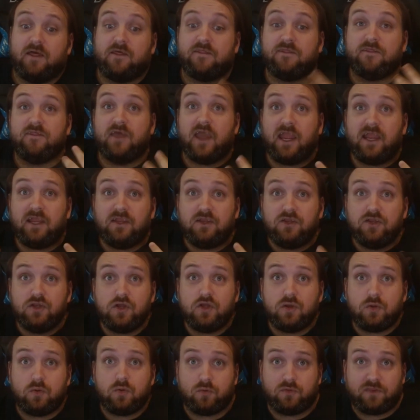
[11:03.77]
they
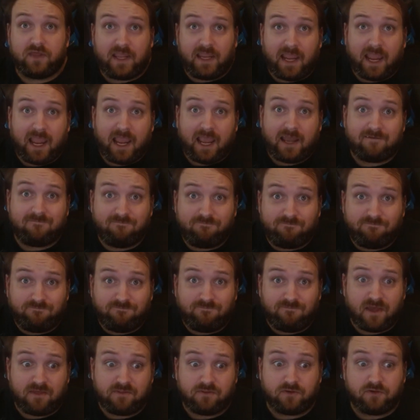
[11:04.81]
knew they had
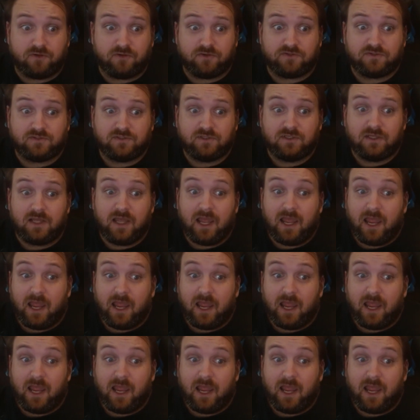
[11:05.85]
feathers